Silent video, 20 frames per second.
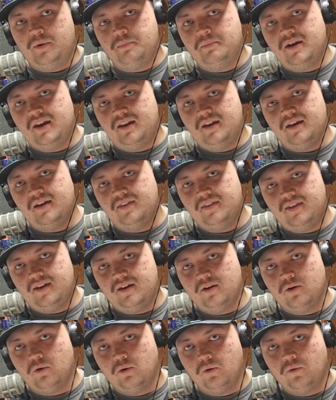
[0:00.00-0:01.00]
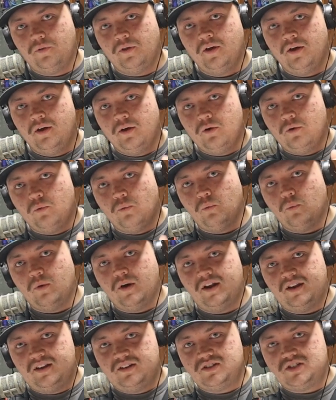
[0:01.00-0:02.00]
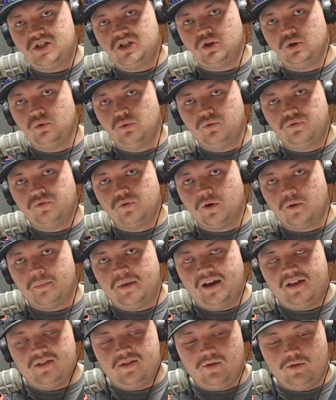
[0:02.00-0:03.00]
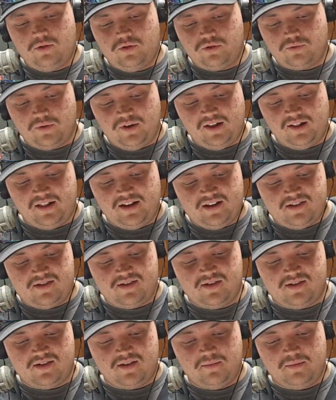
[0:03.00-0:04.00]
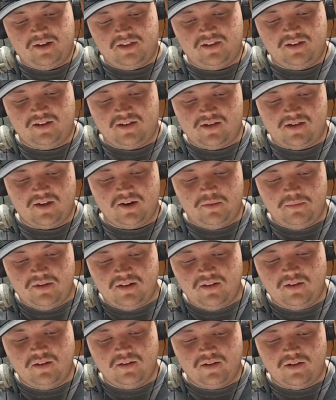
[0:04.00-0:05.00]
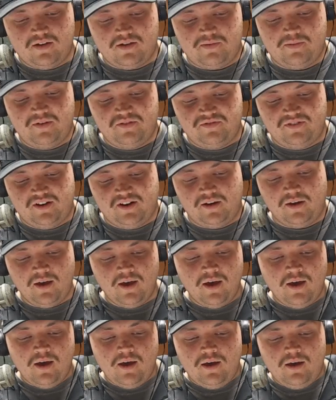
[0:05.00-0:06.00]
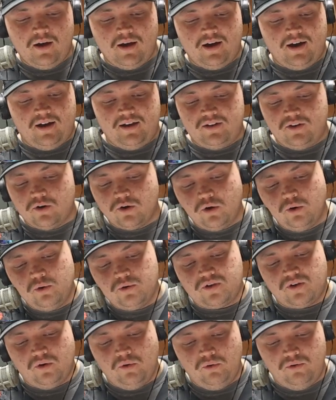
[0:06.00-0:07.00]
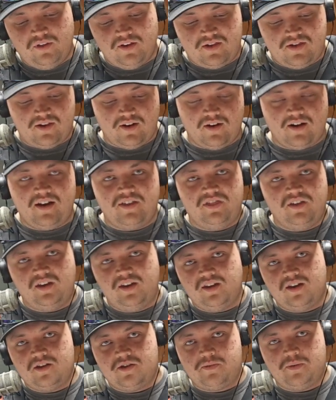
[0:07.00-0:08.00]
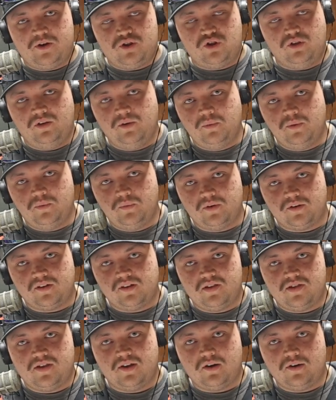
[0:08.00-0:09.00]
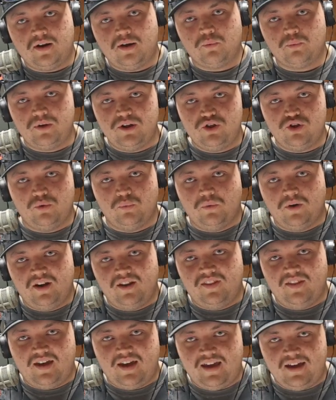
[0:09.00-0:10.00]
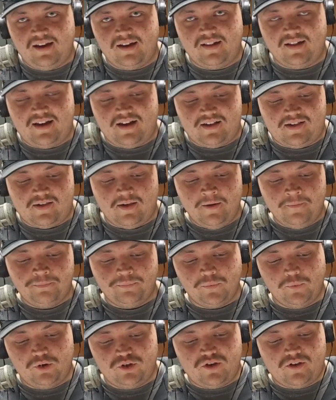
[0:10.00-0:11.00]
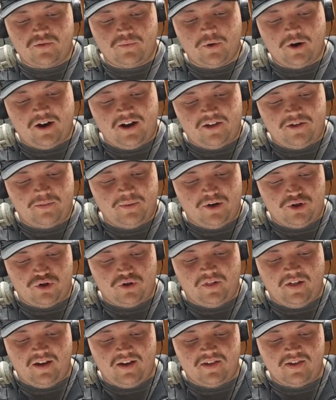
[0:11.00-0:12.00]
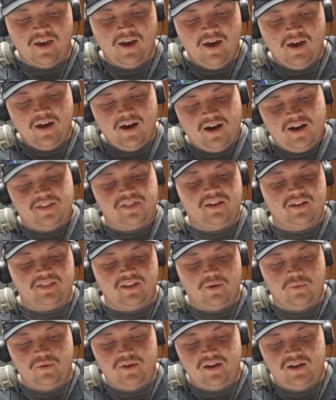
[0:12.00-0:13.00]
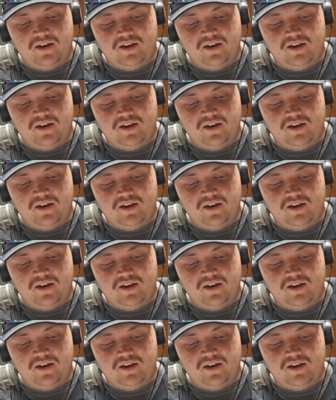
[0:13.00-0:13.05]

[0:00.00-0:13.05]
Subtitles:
we been in the old 1 and 2 format. So the 3-class system, I think, has been fun. Your who's who this year, I think, especially when we're considering Region 1 in the A class, which is where I specialize, I think that